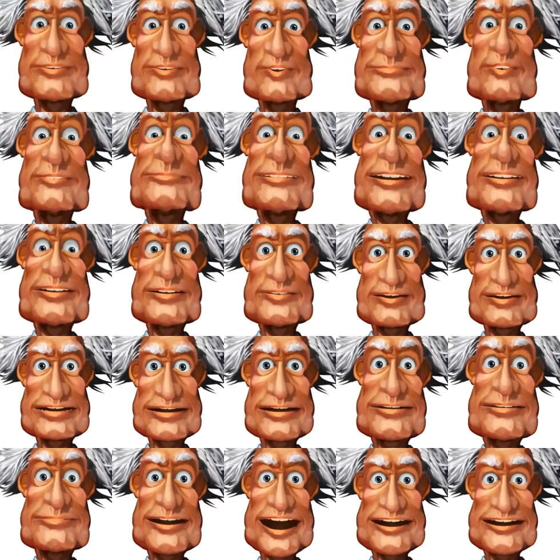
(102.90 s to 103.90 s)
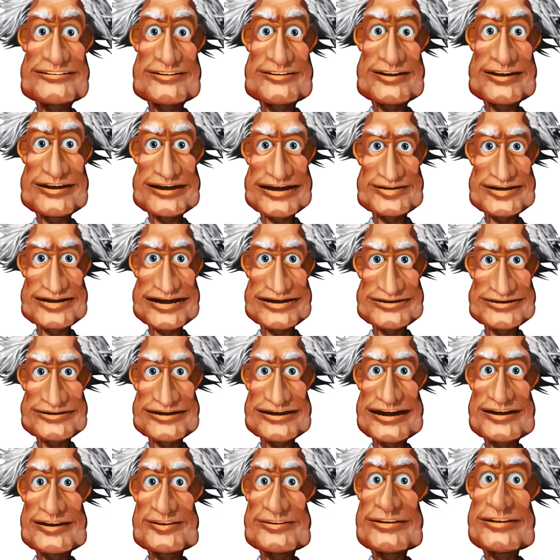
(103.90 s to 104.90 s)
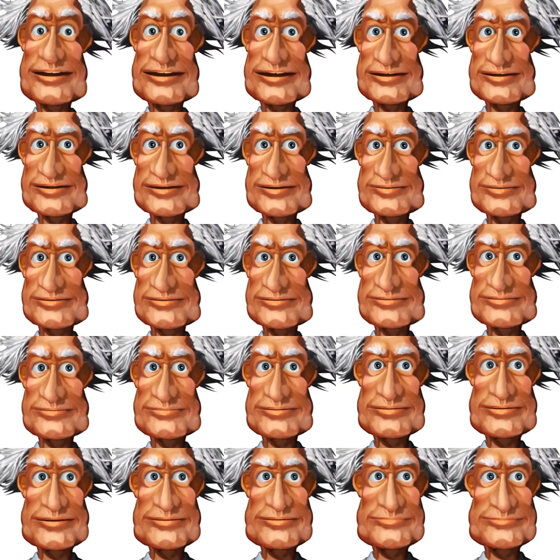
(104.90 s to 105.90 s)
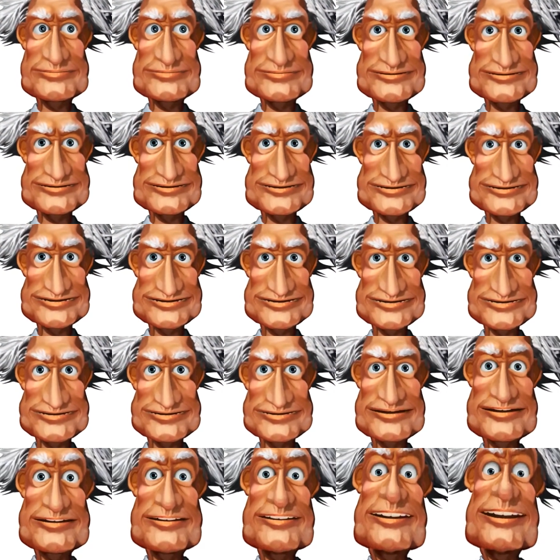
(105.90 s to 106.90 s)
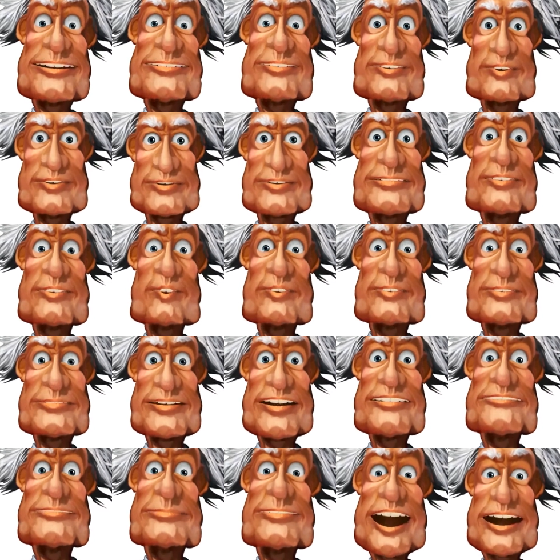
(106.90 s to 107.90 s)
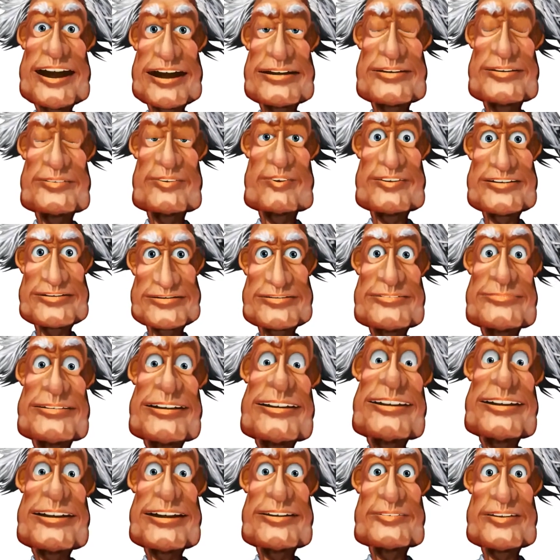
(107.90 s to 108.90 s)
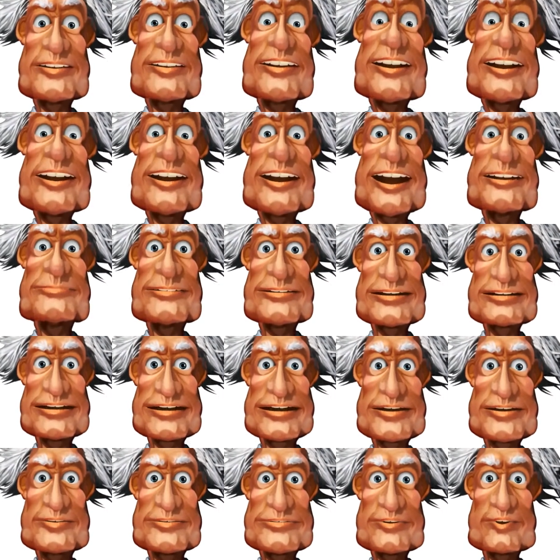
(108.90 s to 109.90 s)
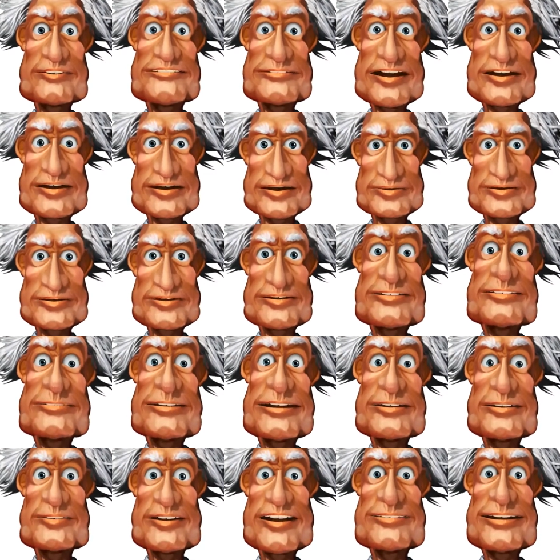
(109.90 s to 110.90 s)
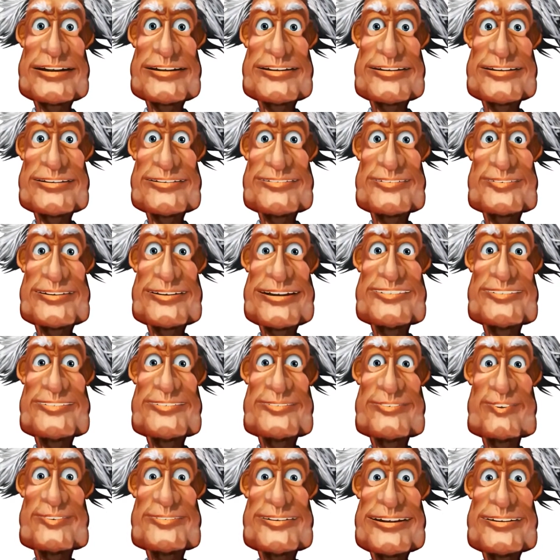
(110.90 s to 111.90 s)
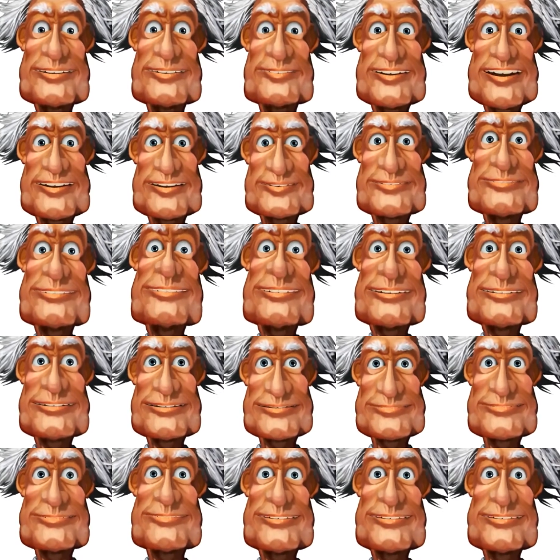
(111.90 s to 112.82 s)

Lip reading: for the business's operation is present. The new critical frontier in the arsenal of defense controls for information assurance professionals is